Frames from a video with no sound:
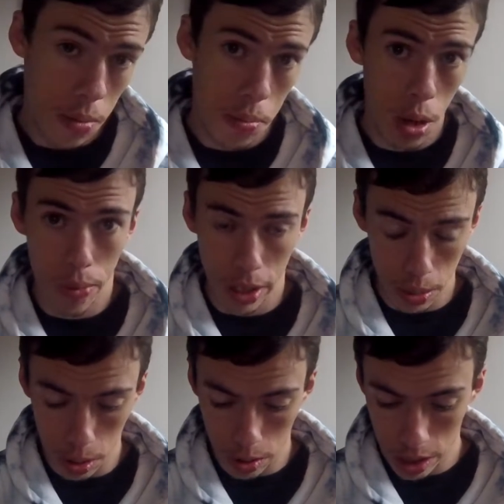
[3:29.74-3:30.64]
Perfect
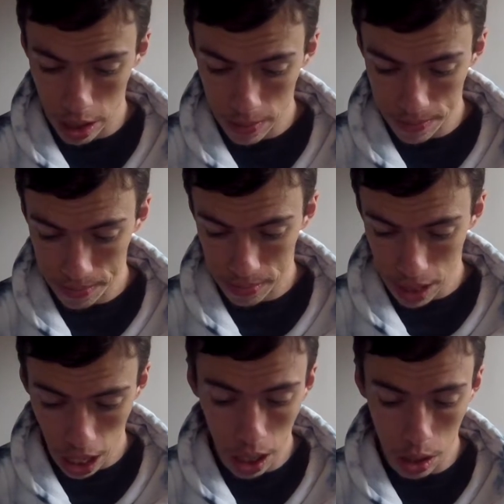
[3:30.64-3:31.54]
moveset.
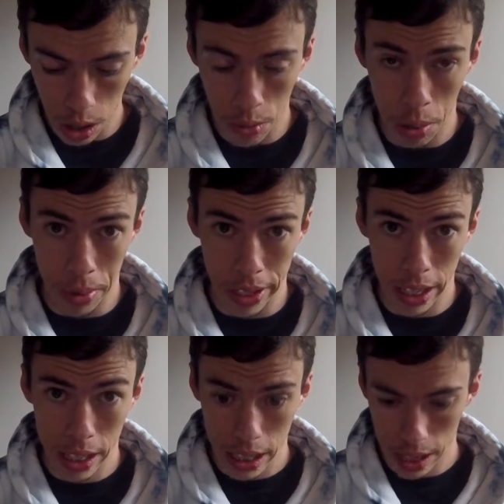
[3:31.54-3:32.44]
Can't go wrong with
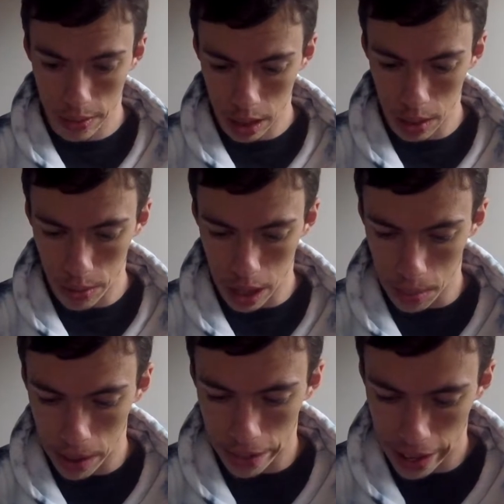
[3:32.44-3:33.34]
that. Definitely
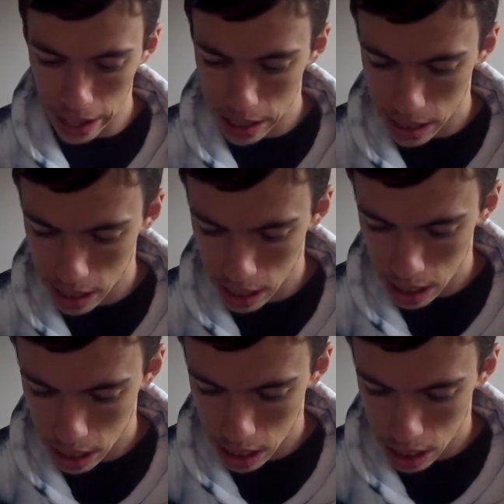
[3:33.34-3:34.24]
recommend that.
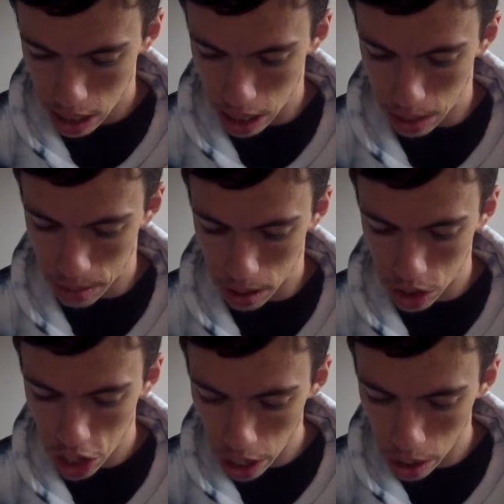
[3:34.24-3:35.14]
And then we've got
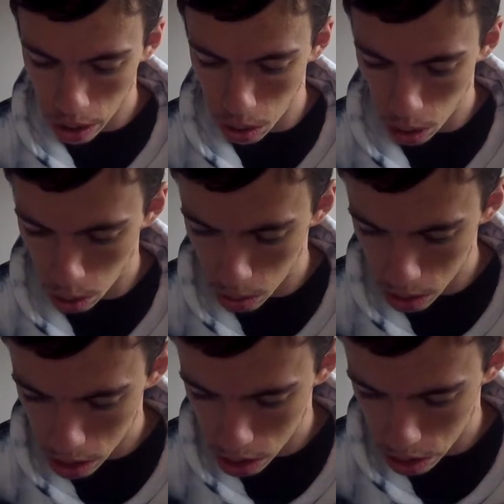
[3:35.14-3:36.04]
Shadow Claw,
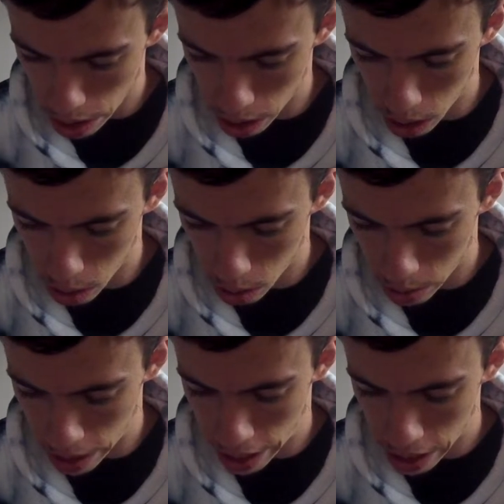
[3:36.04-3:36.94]
Dragon Claw,
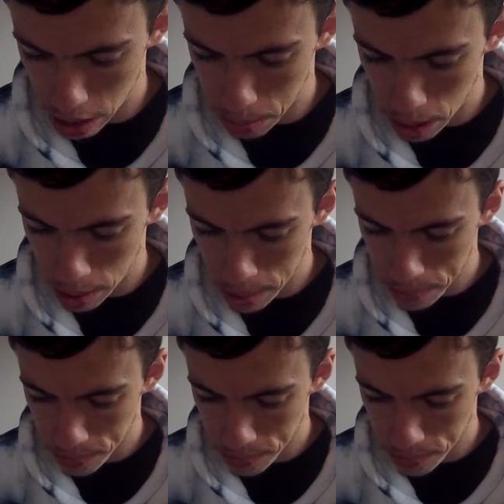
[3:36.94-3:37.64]
and Agent Power.